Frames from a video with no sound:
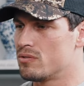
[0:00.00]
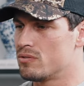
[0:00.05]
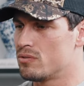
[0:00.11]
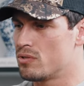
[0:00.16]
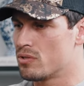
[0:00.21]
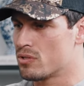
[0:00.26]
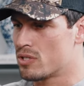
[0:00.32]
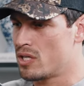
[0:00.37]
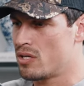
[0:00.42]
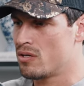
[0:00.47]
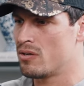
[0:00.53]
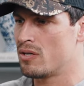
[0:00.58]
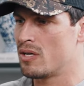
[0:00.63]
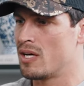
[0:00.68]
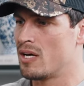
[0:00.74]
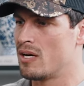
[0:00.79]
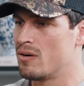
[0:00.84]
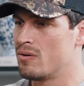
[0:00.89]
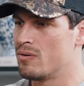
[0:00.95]
Just here and
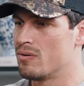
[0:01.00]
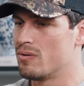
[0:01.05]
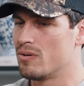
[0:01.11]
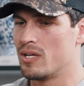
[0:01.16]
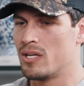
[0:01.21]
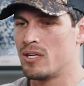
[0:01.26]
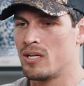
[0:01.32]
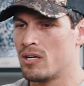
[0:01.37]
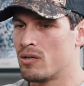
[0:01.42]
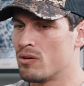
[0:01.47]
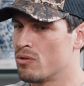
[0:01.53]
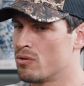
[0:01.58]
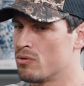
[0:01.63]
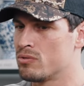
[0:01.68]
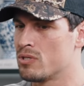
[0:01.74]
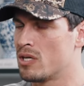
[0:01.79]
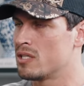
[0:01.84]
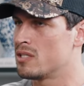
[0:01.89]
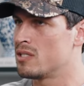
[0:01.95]
now, and none of
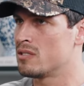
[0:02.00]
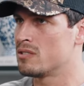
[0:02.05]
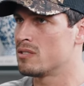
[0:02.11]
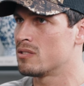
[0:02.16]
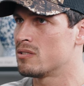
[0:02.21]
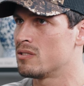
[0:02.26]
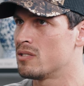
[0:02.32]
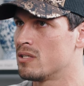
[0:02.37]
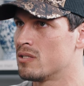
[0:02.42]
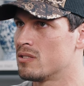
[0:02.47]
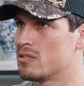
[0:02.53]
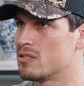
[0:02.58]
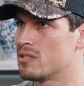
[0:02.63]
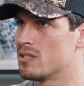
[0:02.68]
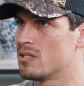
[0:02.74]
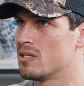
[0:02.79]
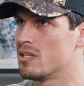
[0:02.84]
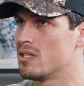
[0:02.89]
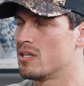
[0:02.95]
those ideas exist.
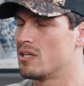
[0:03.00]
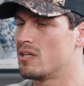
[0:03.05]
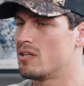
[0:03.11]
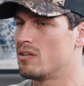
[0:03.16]
Mm.